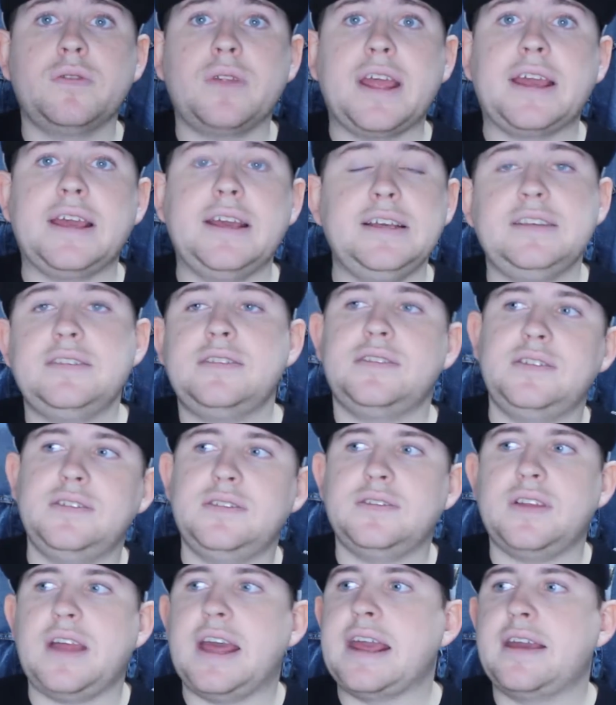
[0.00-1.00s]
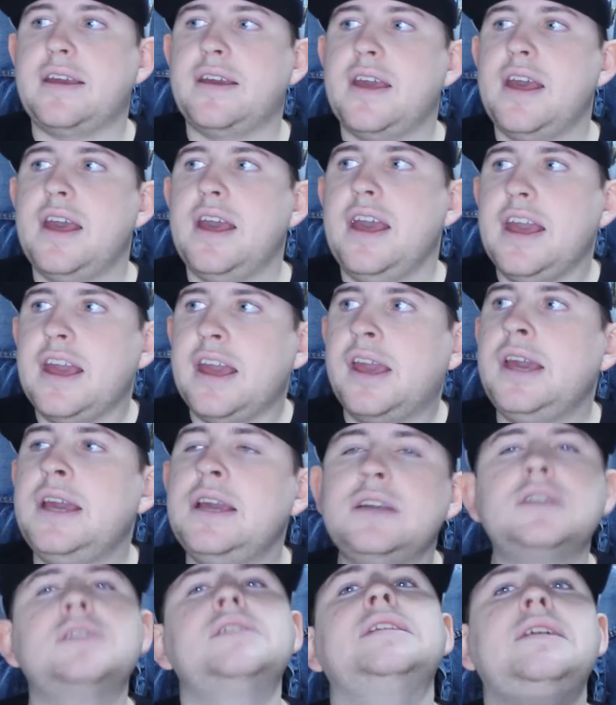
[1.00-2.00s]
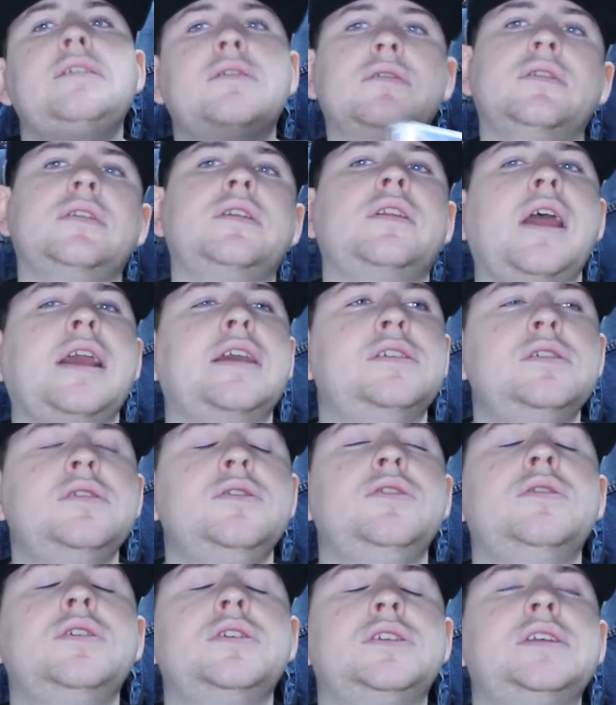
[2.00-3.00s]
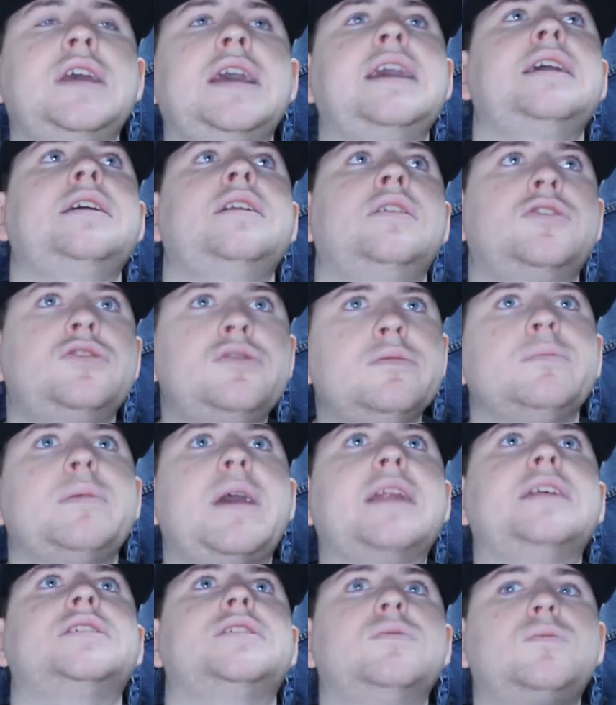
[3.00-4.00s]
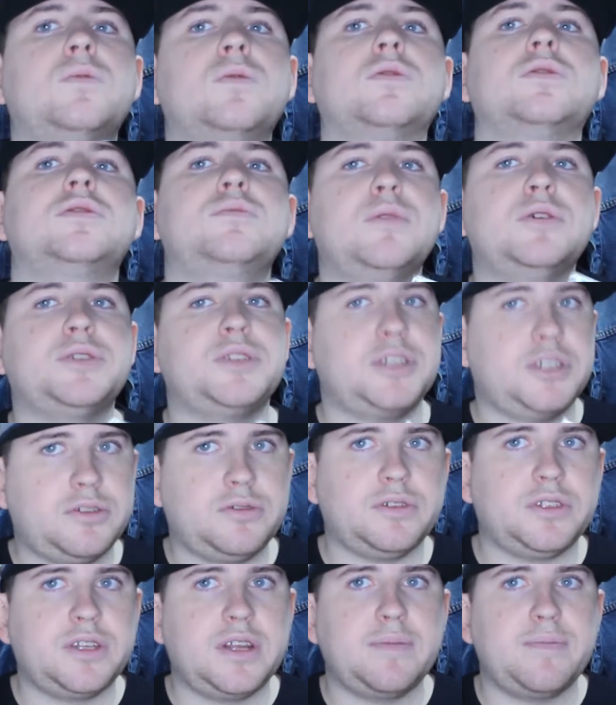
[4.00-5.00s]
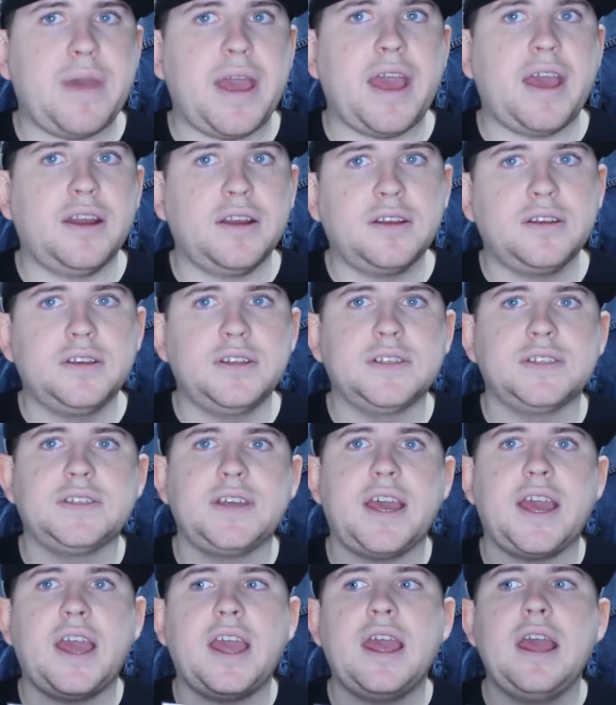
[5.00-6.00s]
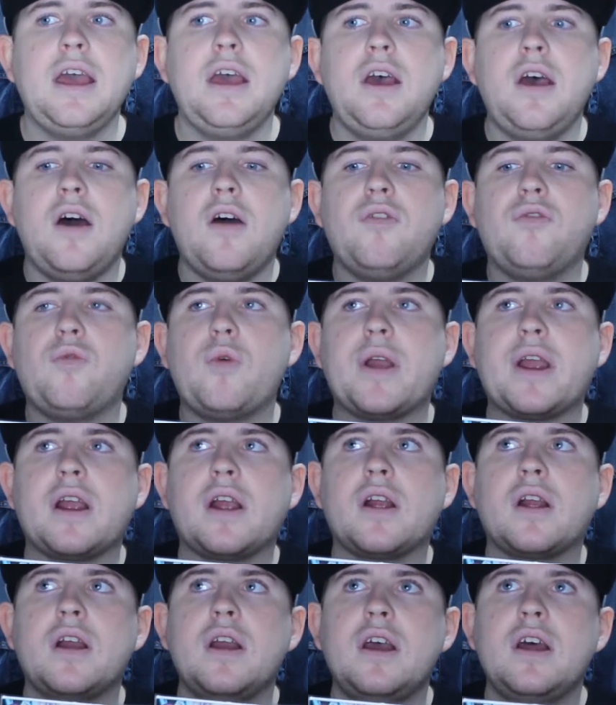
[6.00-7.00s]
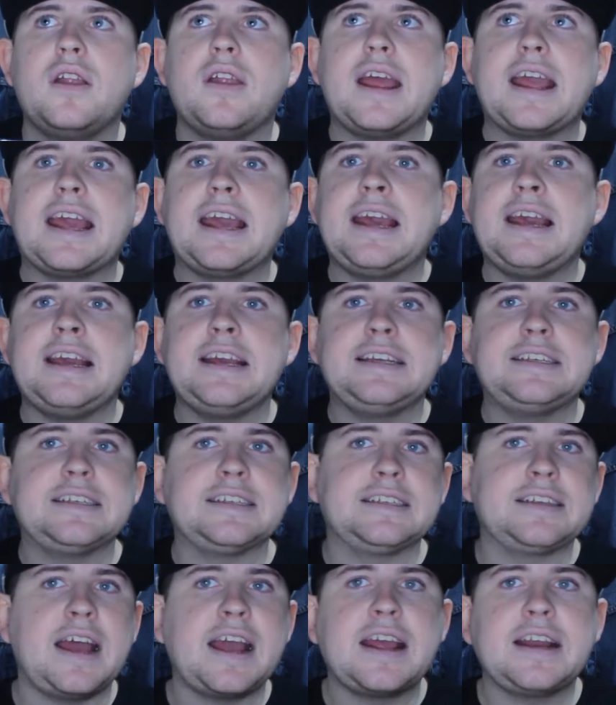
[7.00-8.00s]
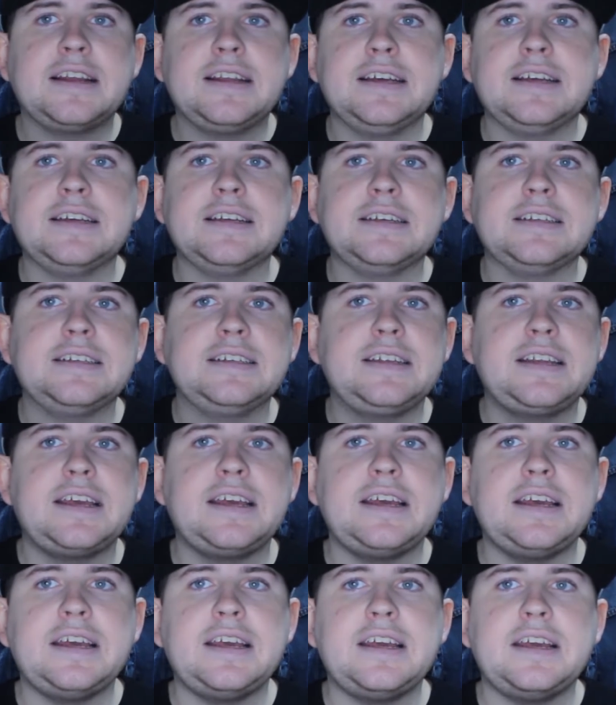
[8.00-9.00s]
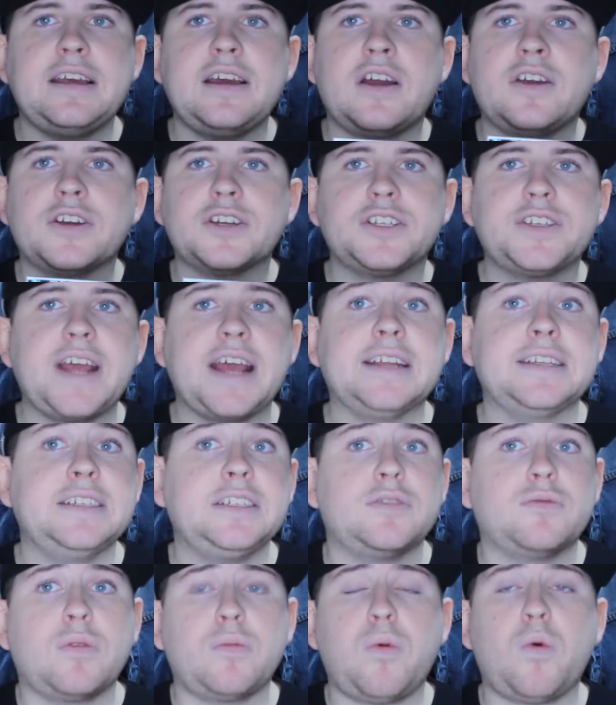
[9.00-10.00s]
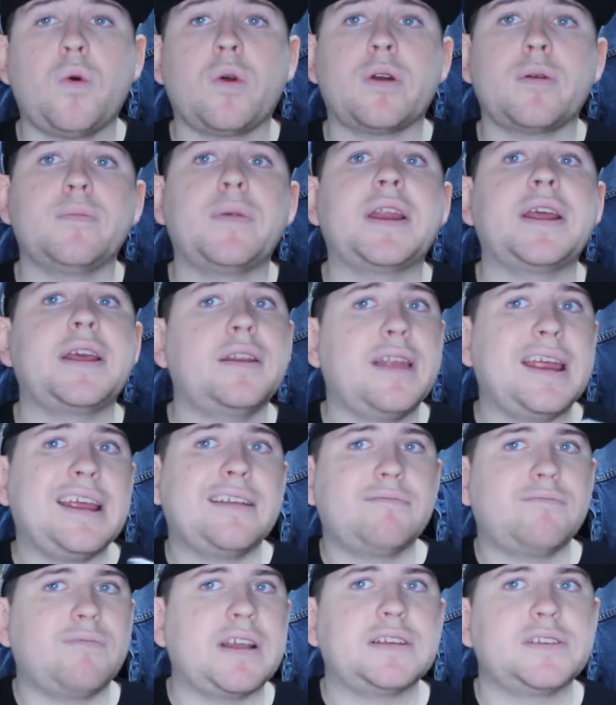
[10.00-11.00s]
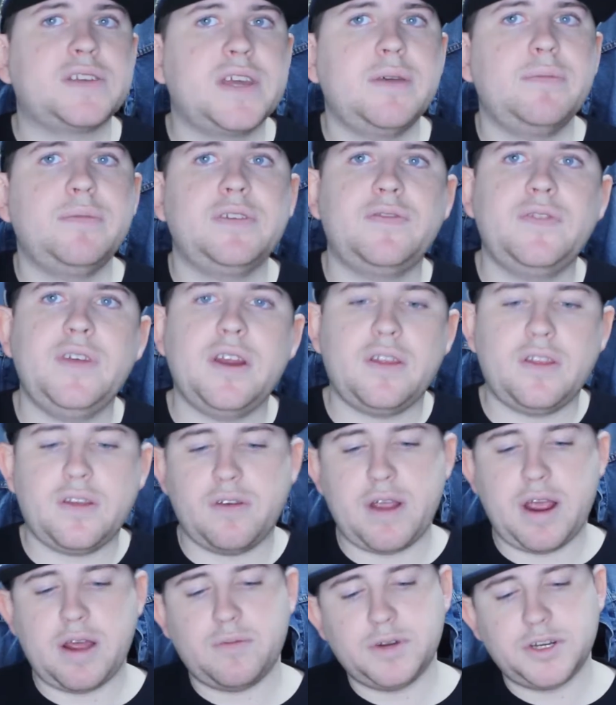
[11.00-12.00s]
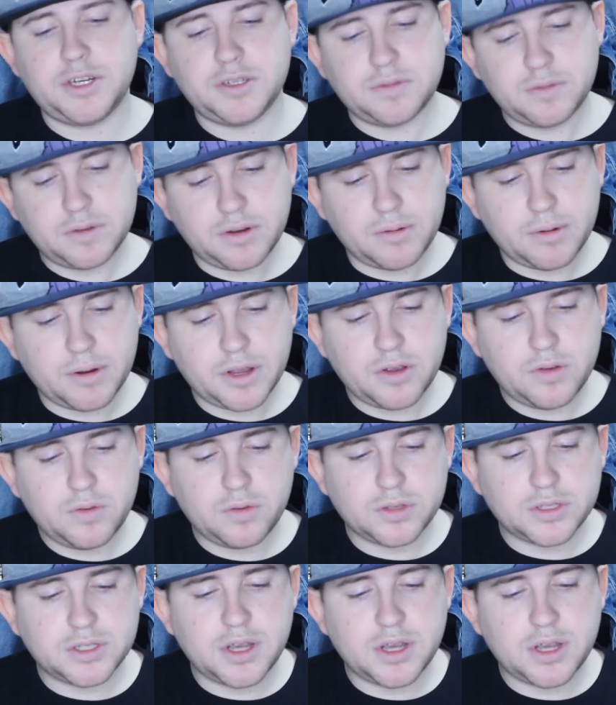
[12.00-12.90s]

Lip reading: Like, he is literally, like, so you could say Superman is the world's most interesting man to say, of where, like, he's a scientist, he understands, he's a reporter, but he, like, likes to keep his feet on the ground, which is really cool.